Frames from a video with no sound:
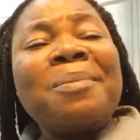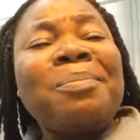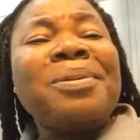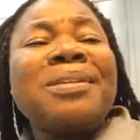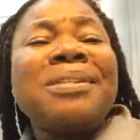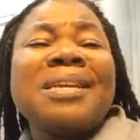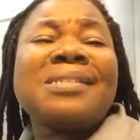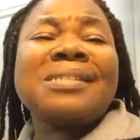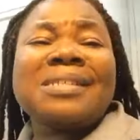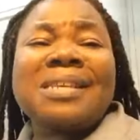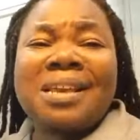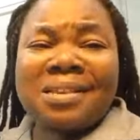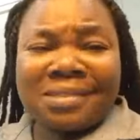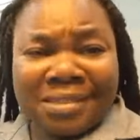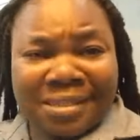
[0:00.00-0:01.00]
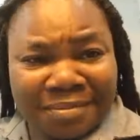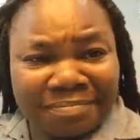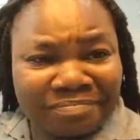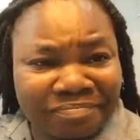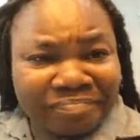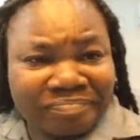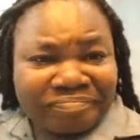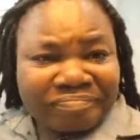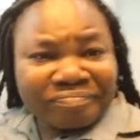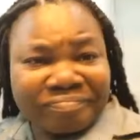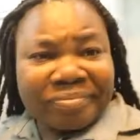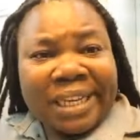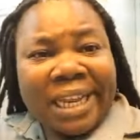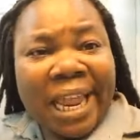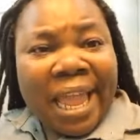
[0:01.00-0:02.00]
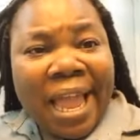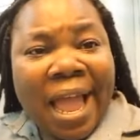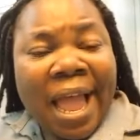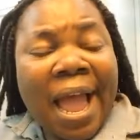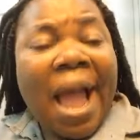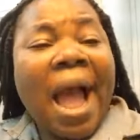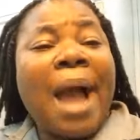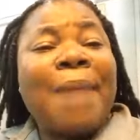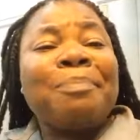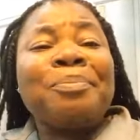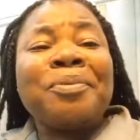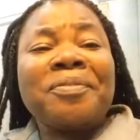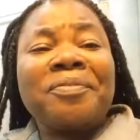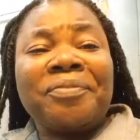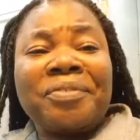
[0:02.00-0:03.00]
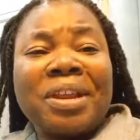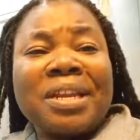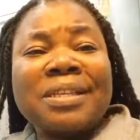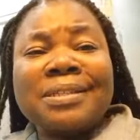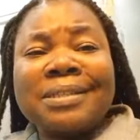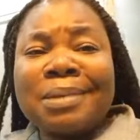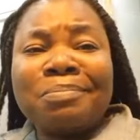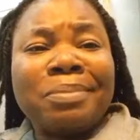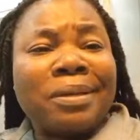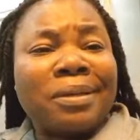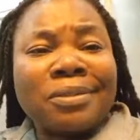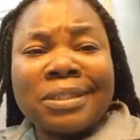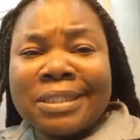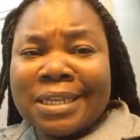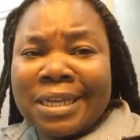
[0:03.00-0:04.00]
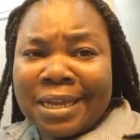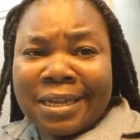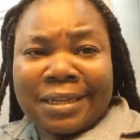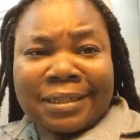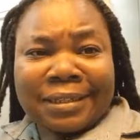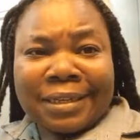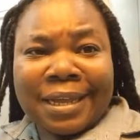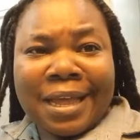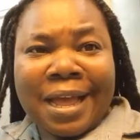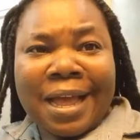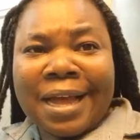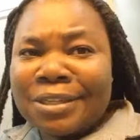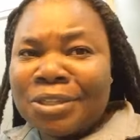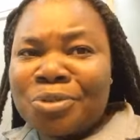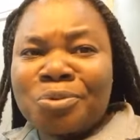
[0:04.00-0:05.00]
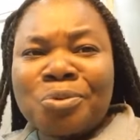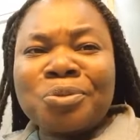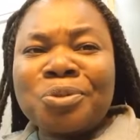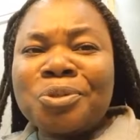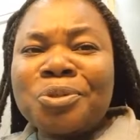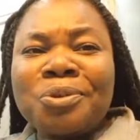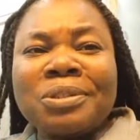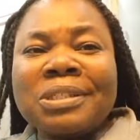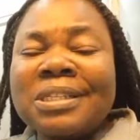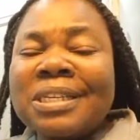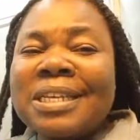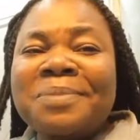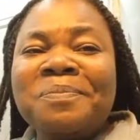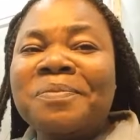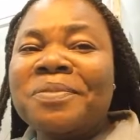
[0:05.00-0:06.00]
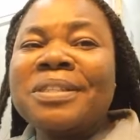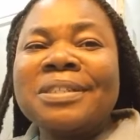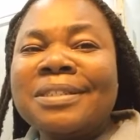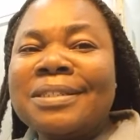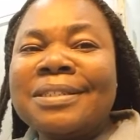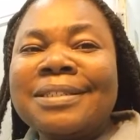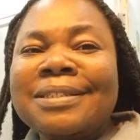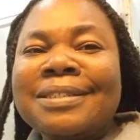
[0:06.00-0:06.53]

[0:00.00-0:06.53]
Princess says "Our boyfriend is a billionaire and you could not even